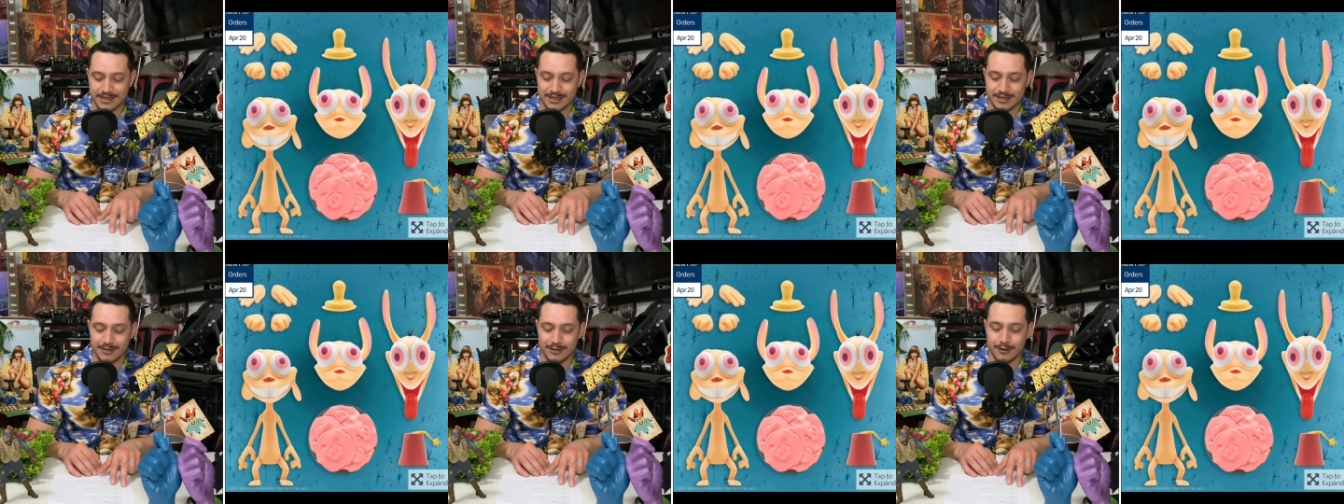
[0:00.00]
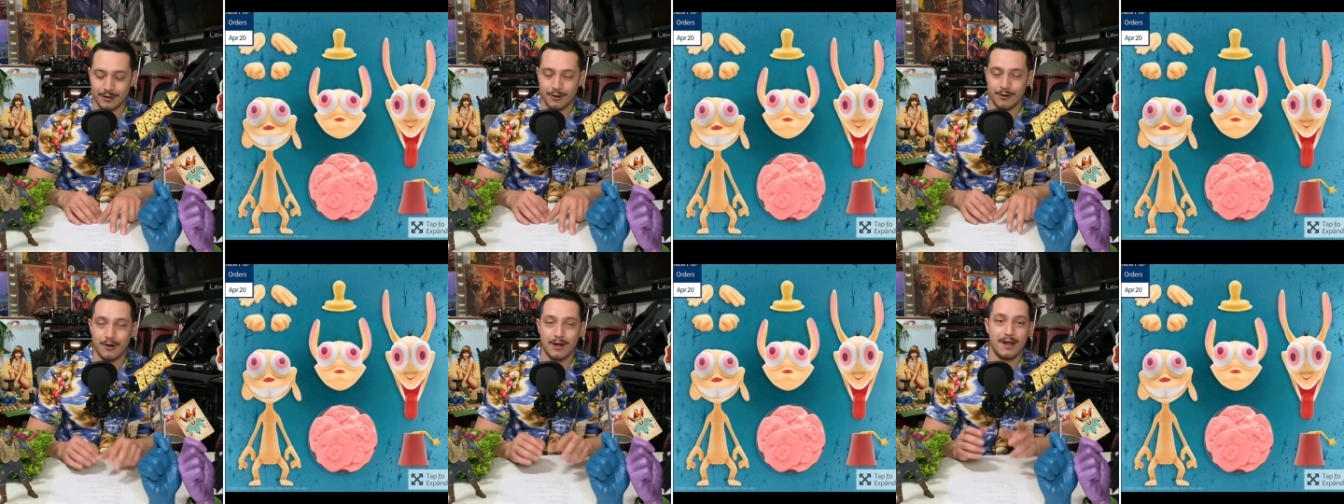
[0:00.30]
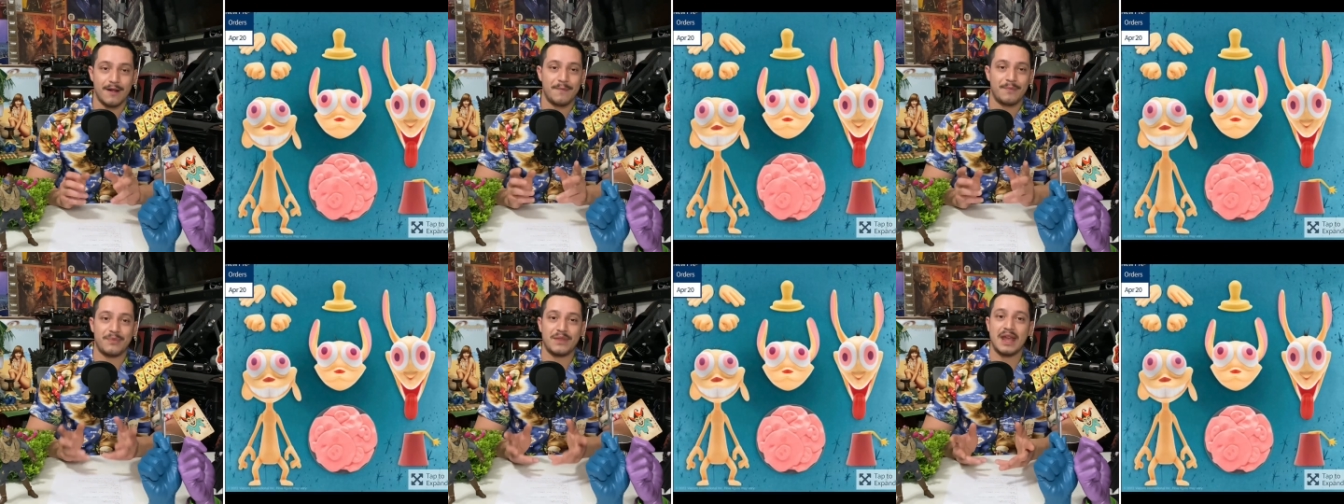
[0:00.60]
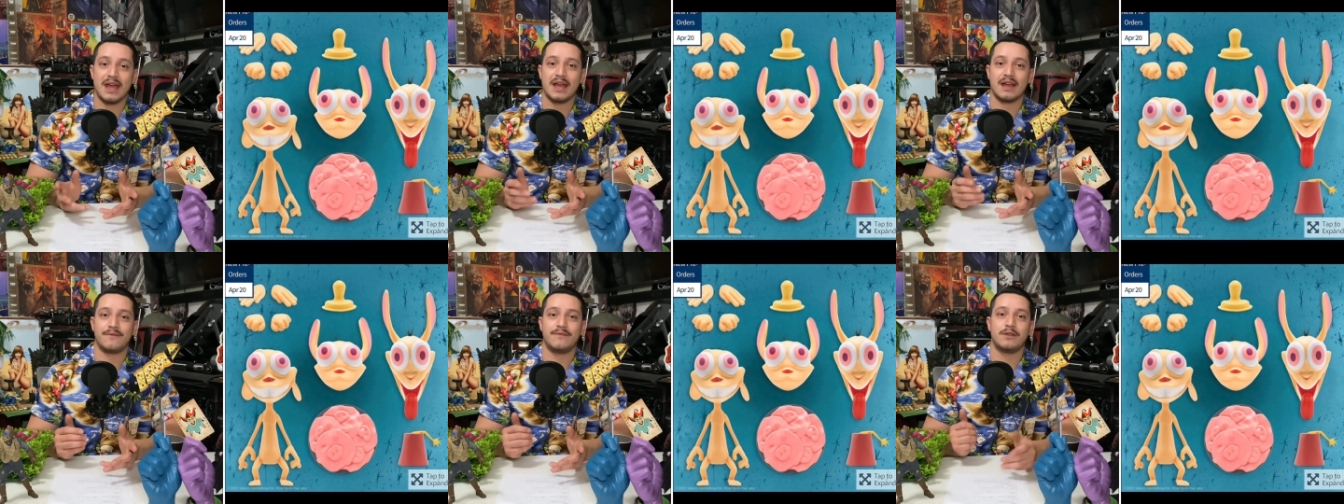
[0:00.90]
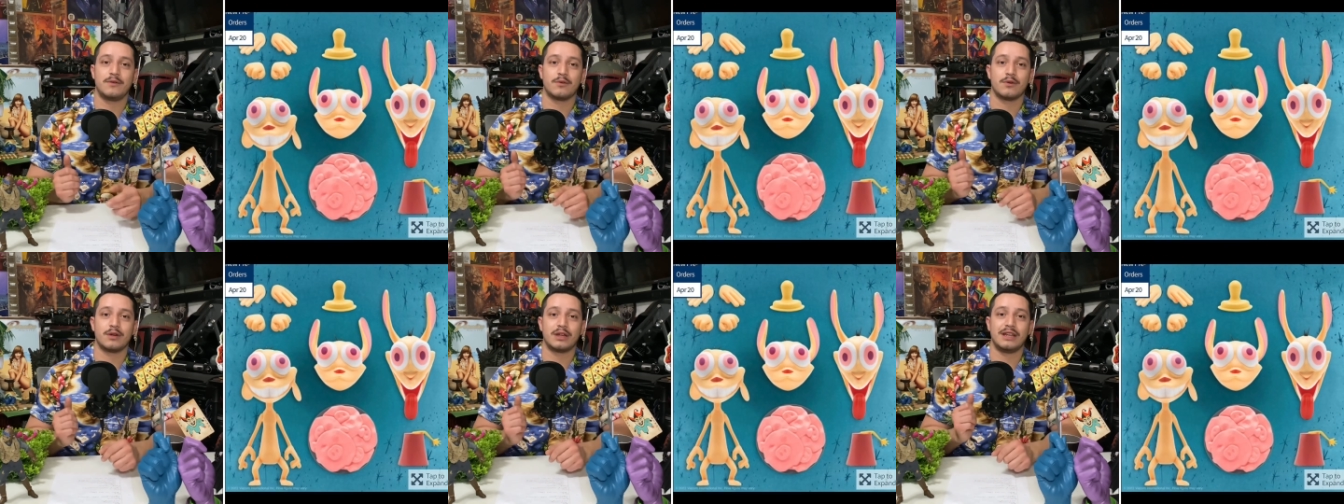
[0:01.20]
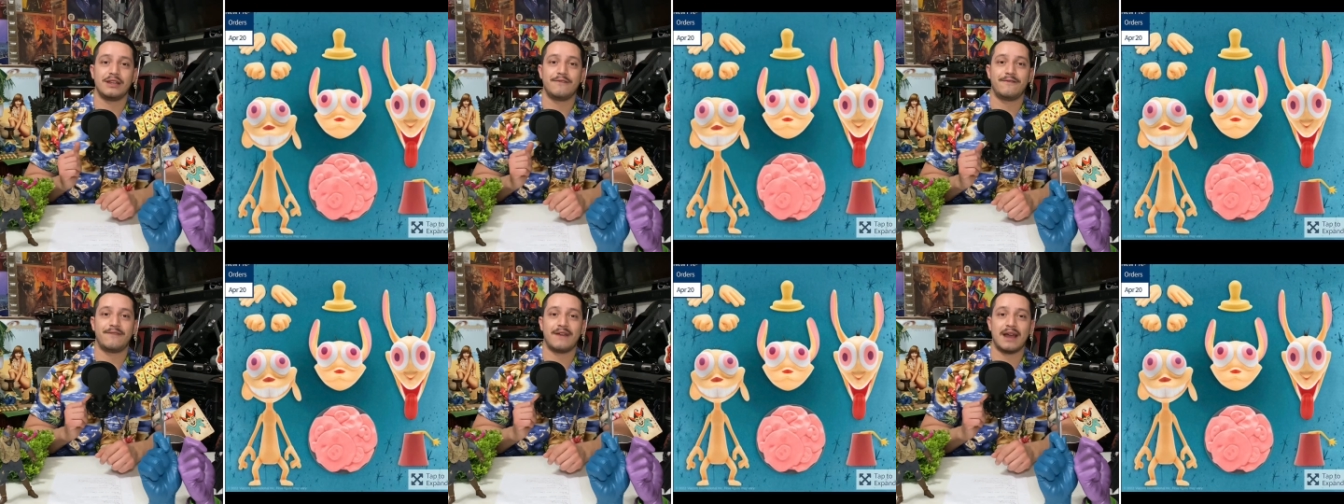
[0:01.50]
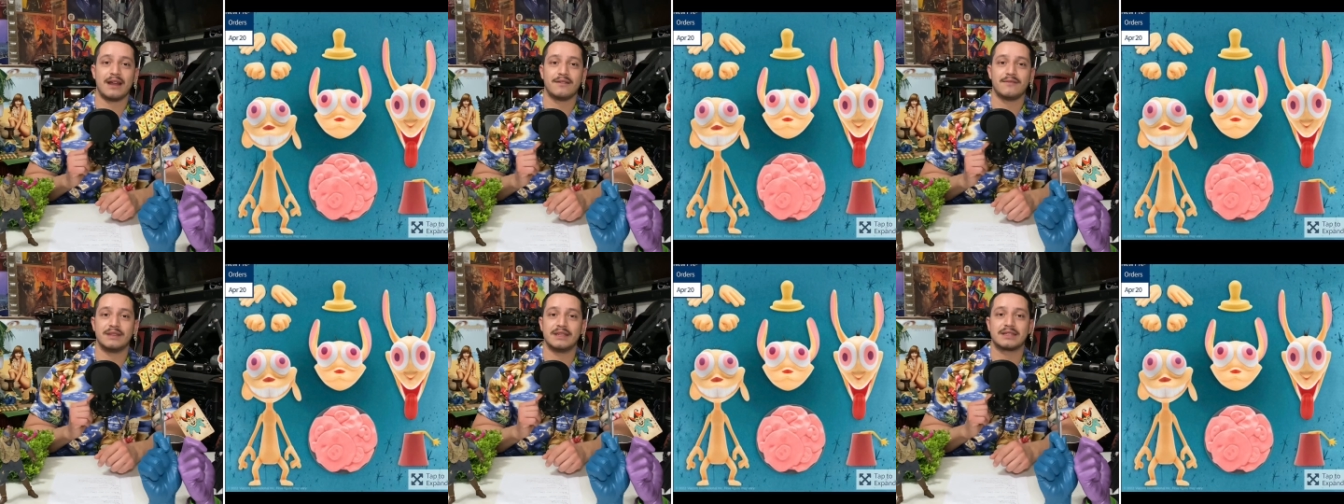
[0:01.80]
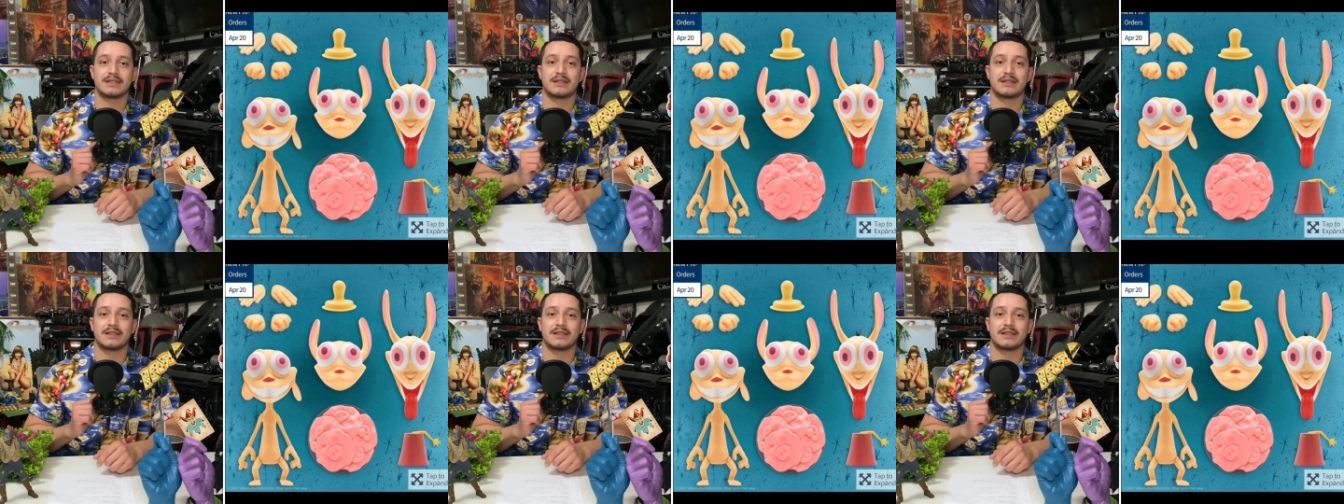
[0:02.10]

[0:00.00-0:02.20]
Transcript: So, yeah, if you were a fan of this